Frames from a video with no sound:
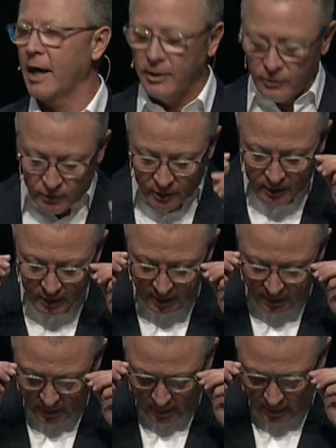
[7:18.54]
us.
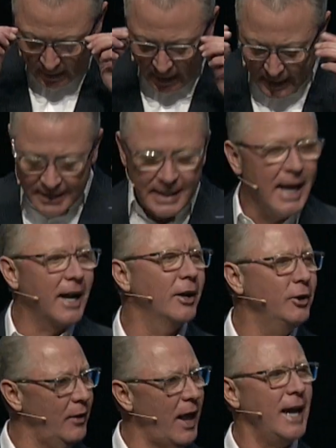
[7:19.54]
He's saying,
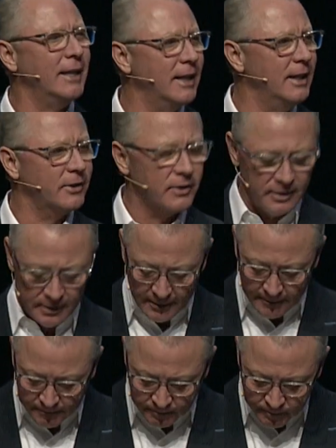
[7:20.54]
Are you like this?
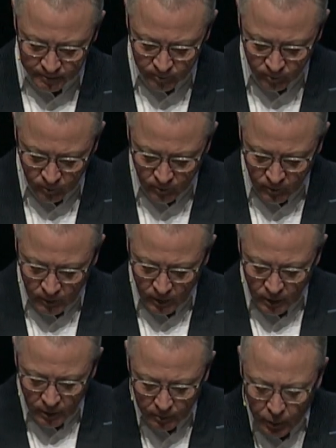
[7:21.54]

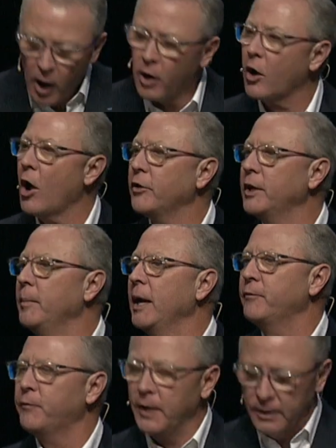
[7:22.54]
Paul called them
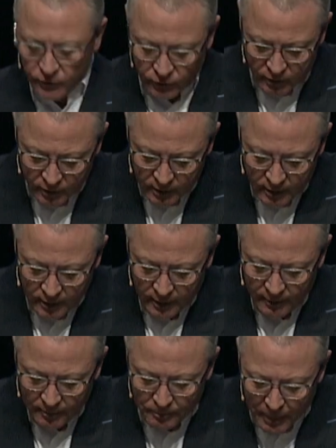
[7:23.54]
infants,
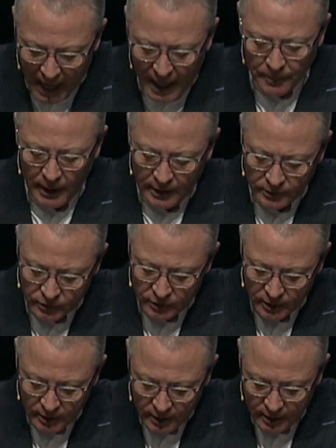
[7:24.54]
babies
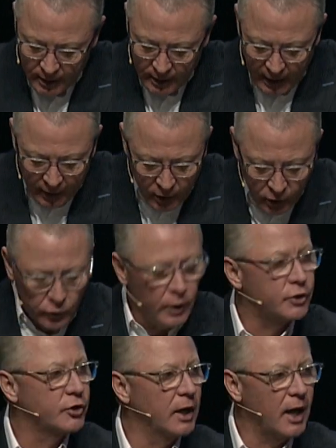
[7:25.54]
in their
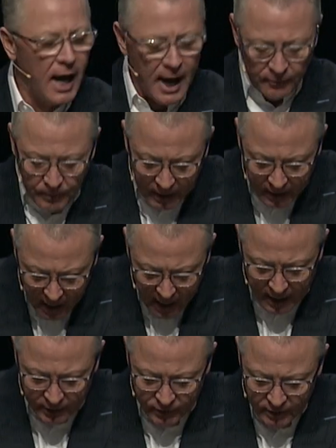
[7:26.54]
Christian life
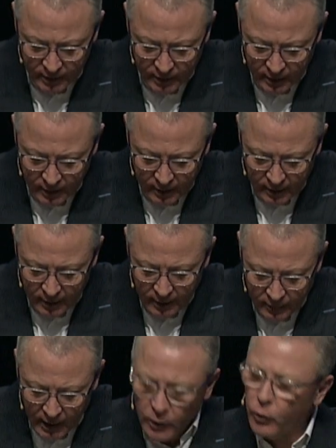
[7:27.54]
because
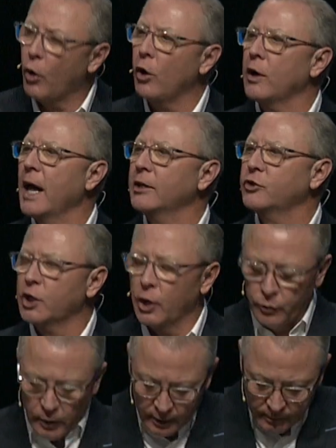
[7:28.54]
they quarrel like
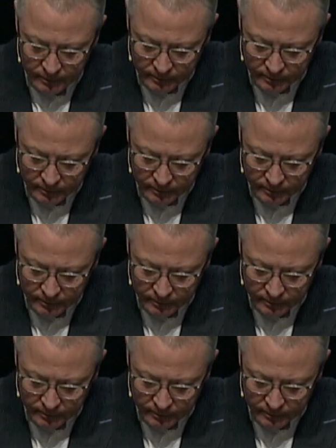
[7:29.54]
children.